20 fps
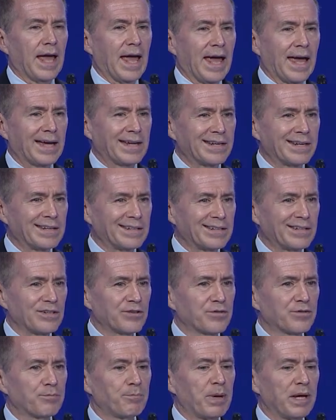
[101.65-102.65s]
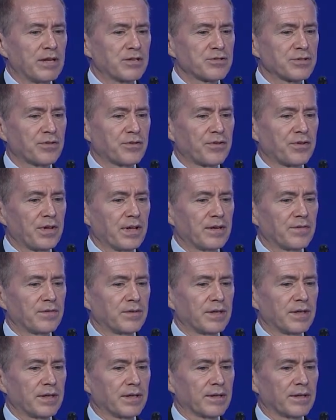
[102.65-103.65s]
and it is patient
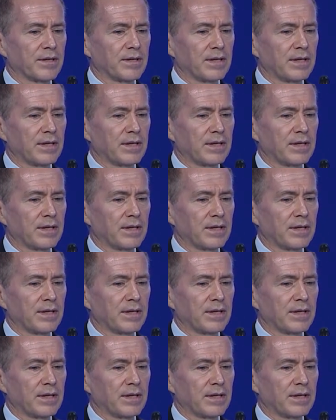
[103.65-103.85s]
safety,